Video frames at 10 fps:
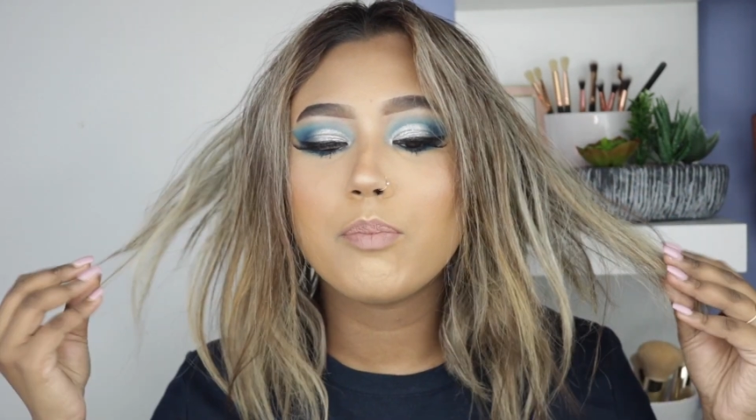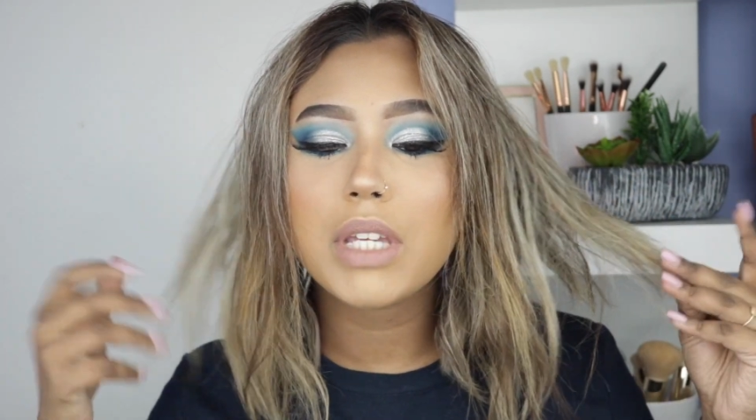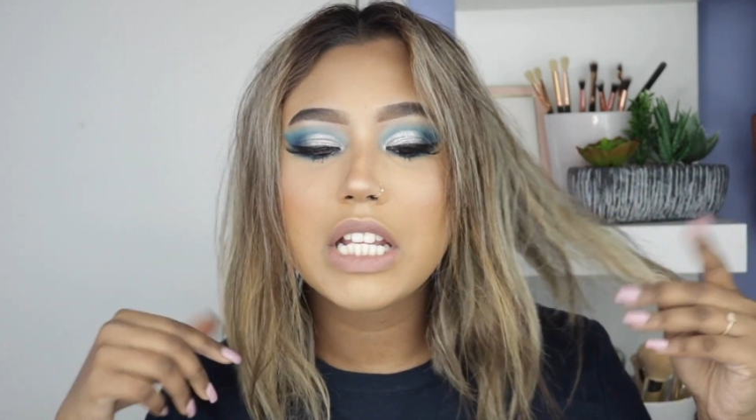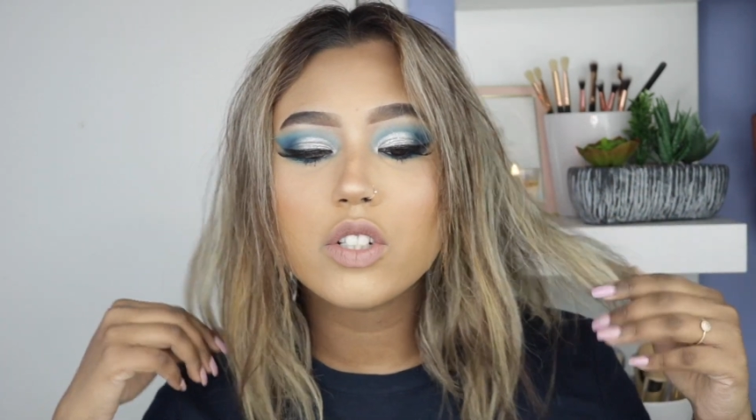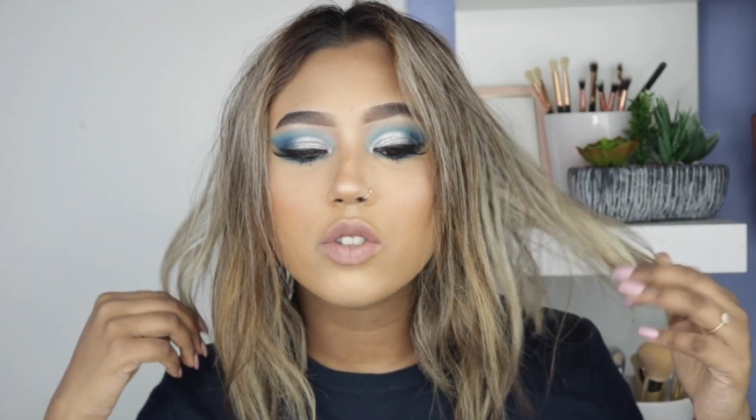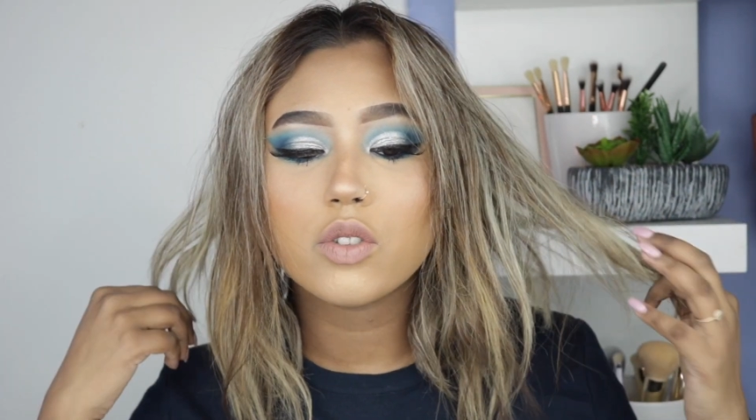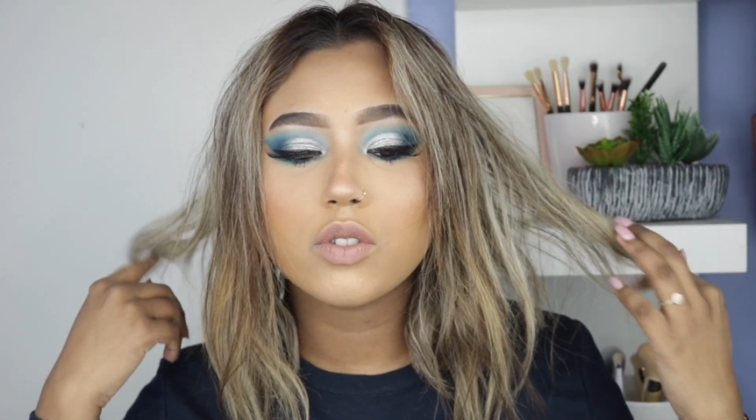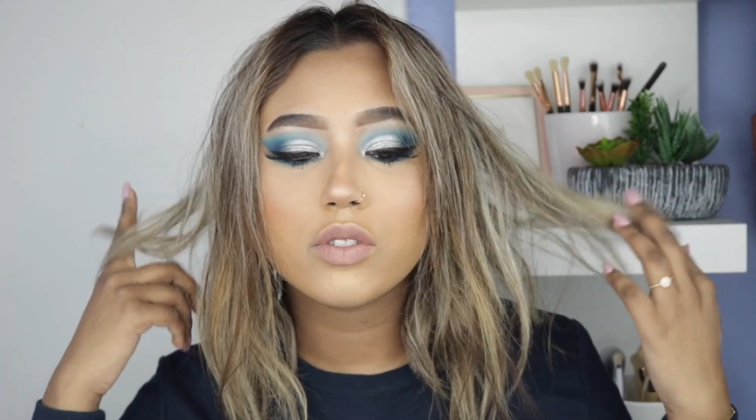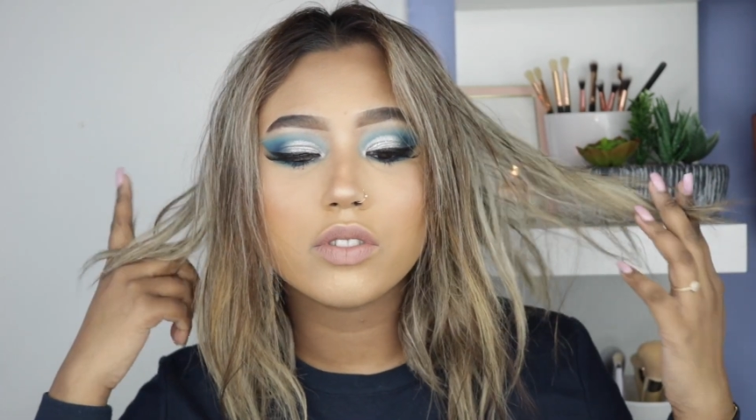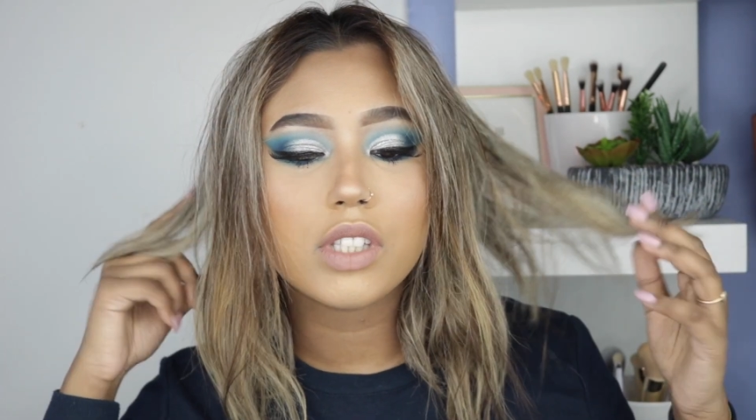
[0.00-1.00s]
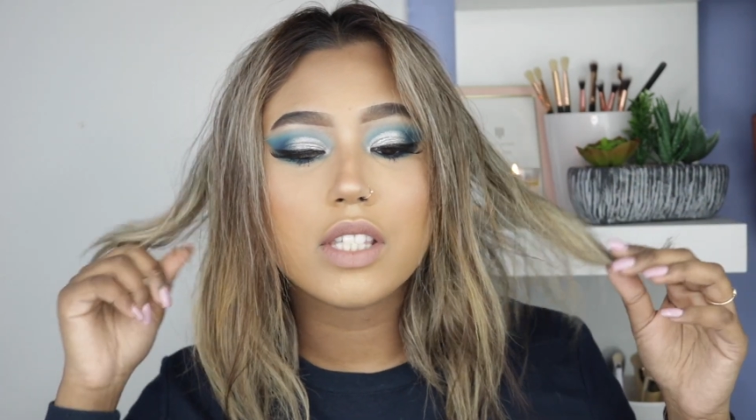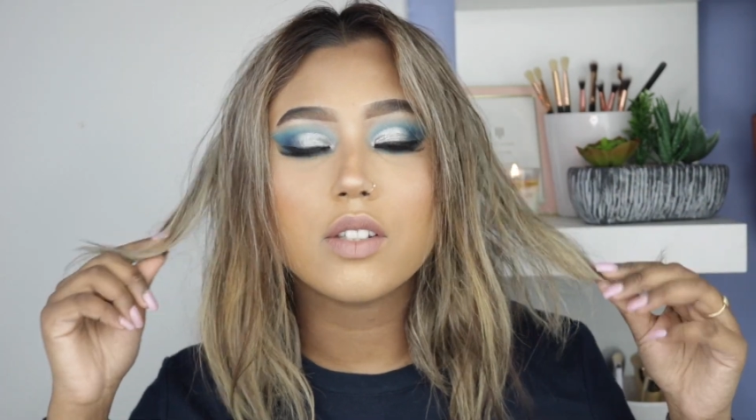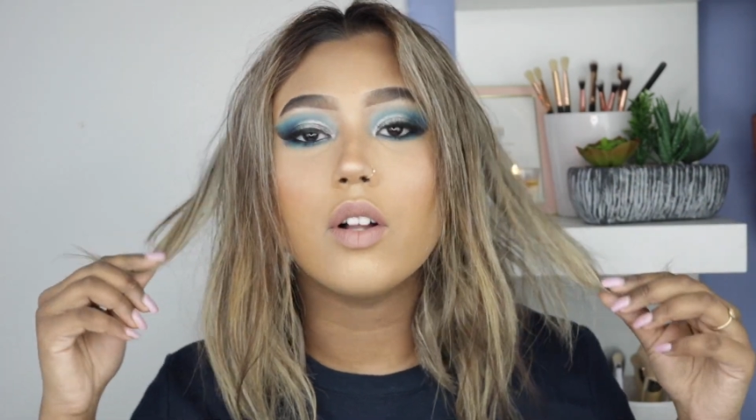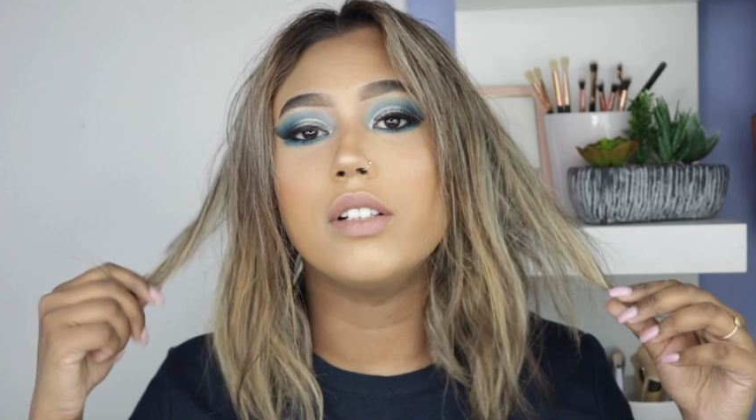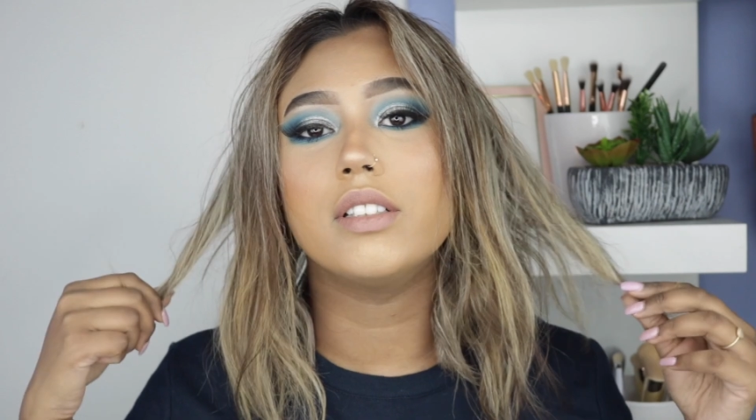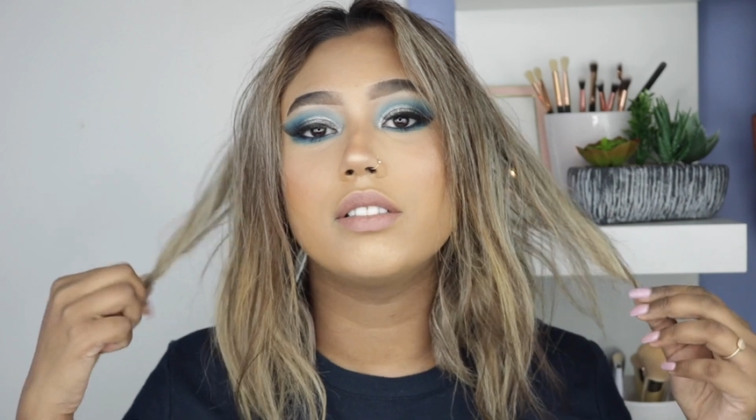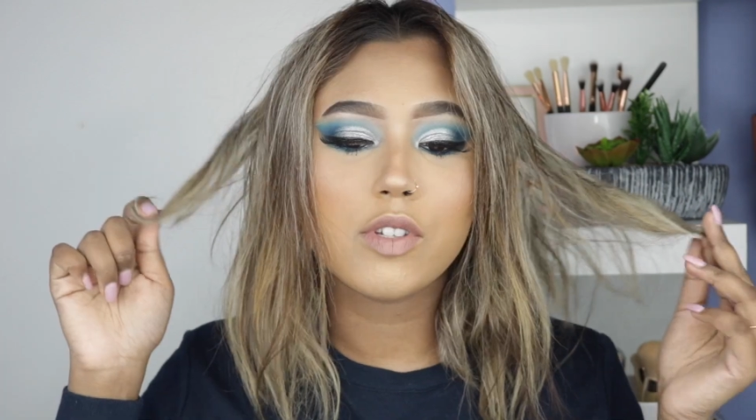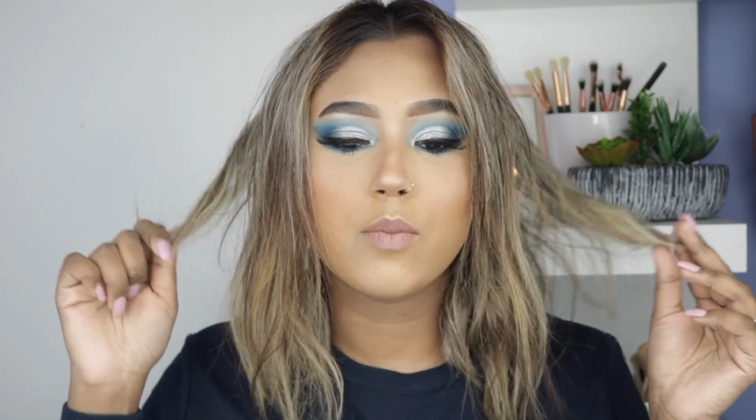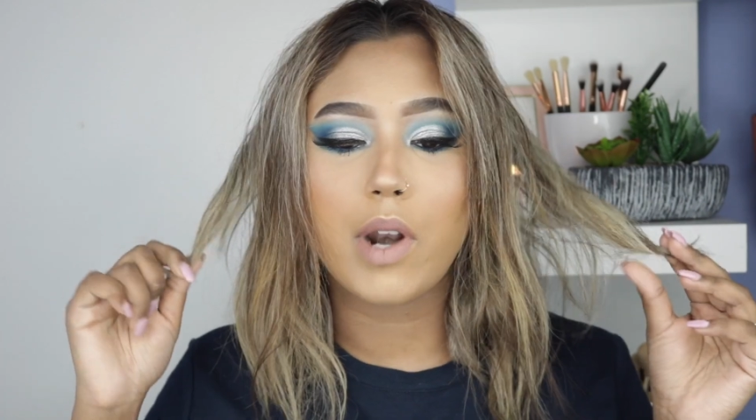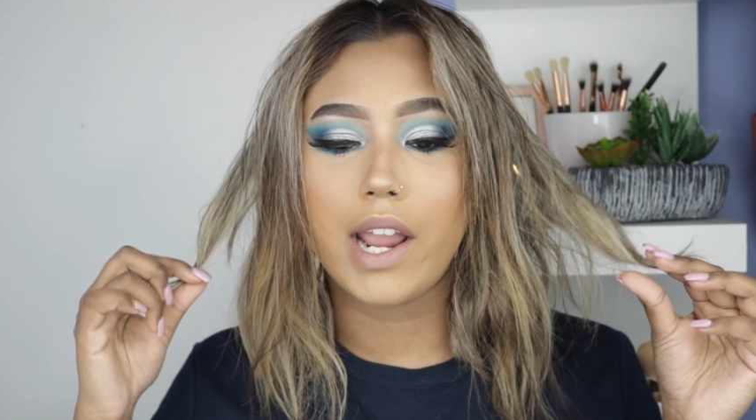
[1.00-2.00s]
beach sea salt
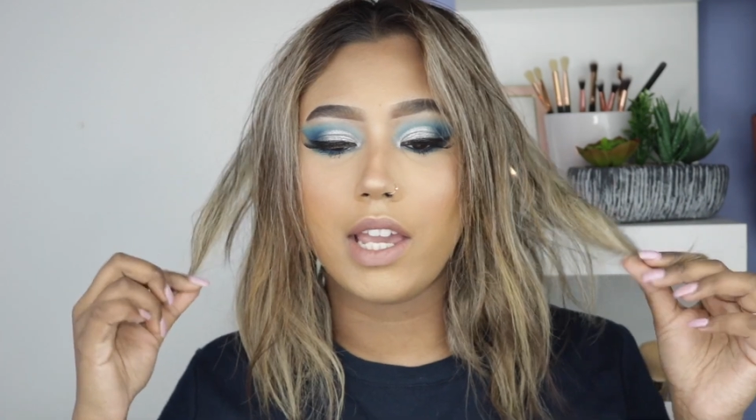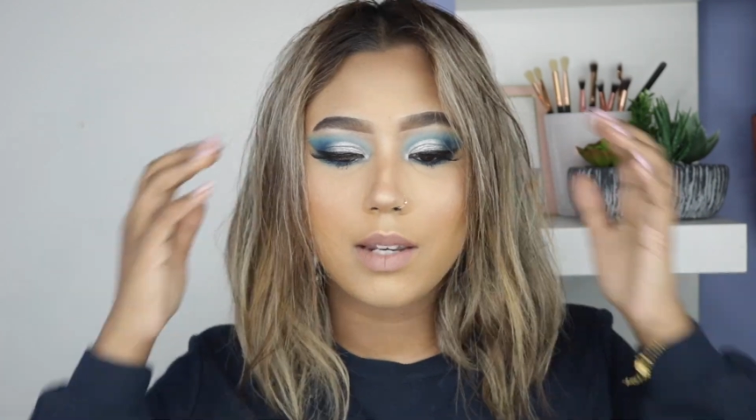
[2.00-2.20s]
spray